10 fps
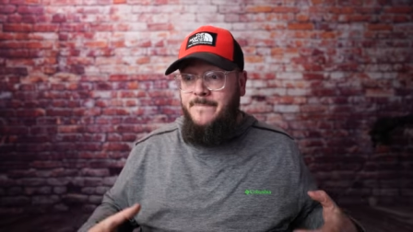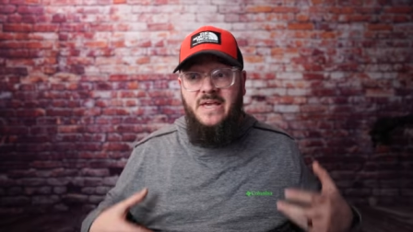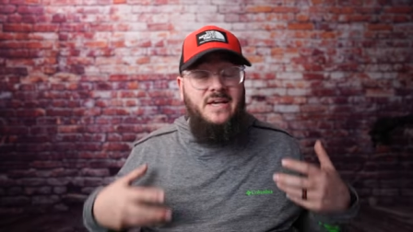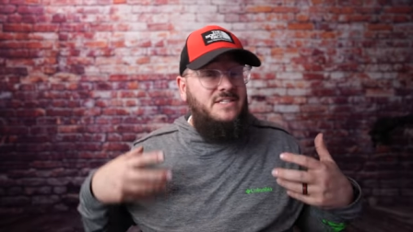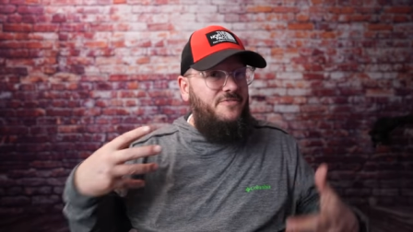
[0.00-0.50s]

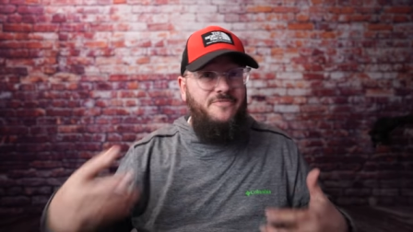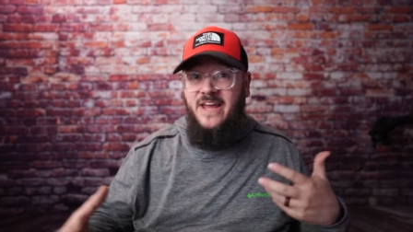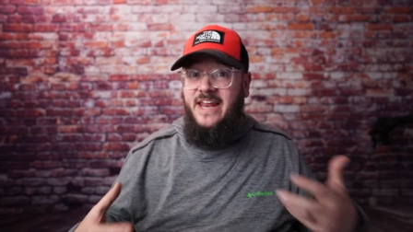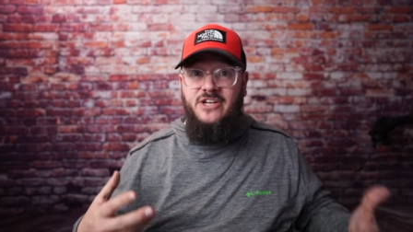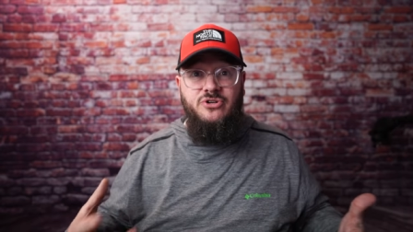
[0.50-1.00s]
because of
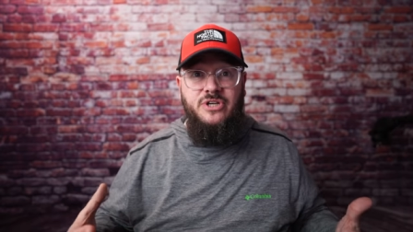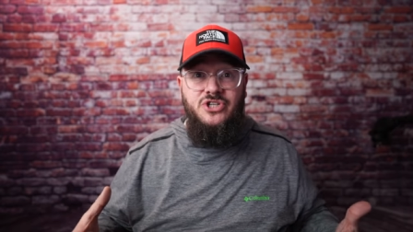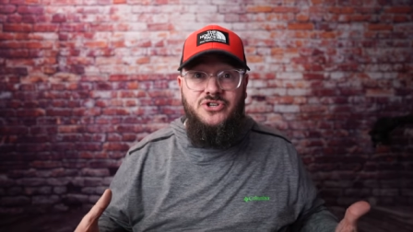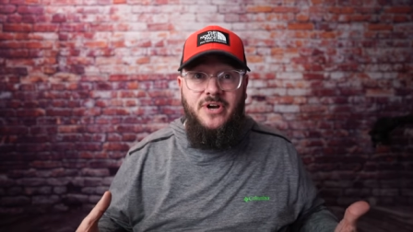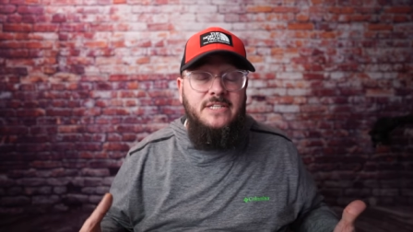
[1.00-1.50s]
financial
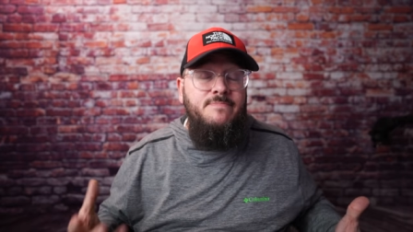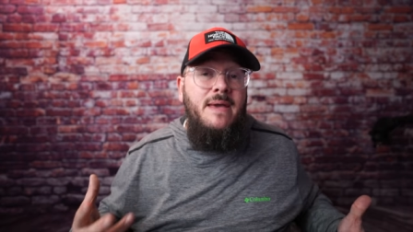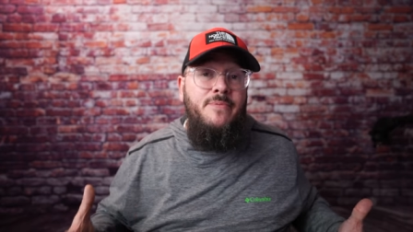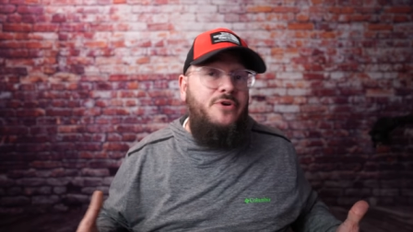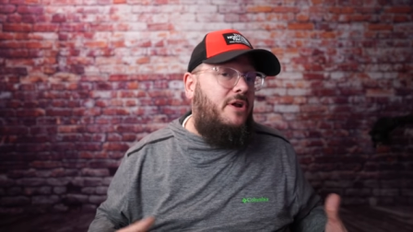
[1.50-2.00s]
constraints,
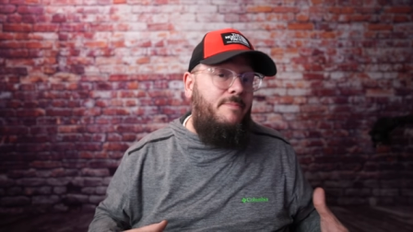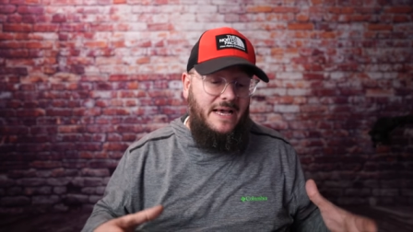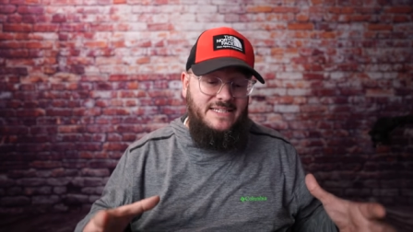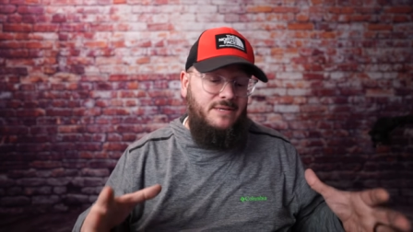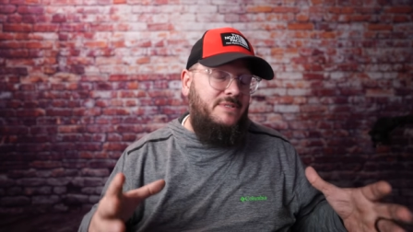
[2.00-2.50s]
maybe you're gonna
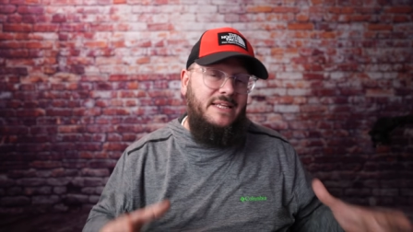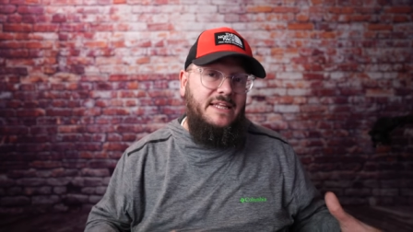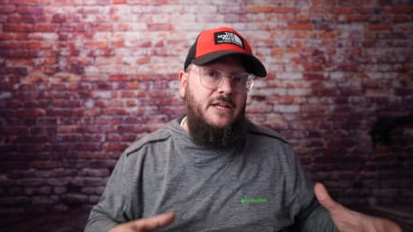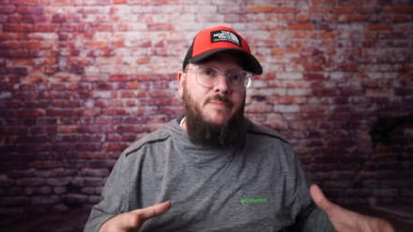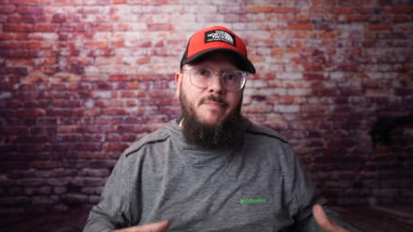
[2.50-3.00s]
buy something that's a
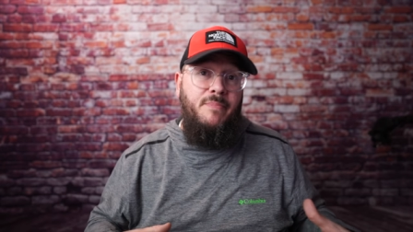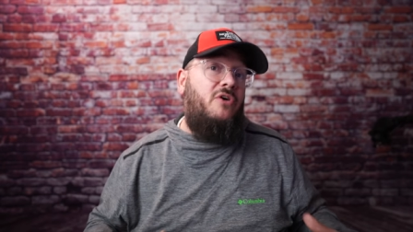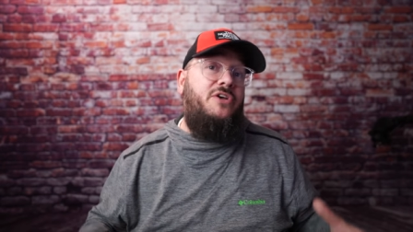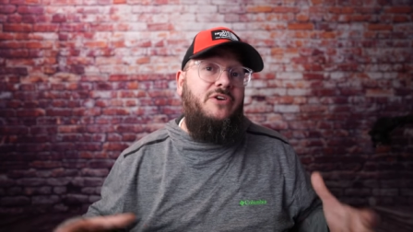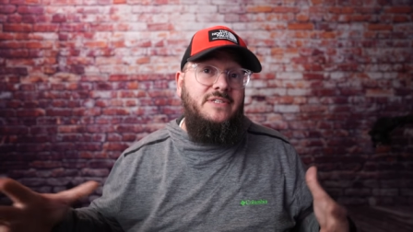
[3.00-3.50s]
little bit bulkier,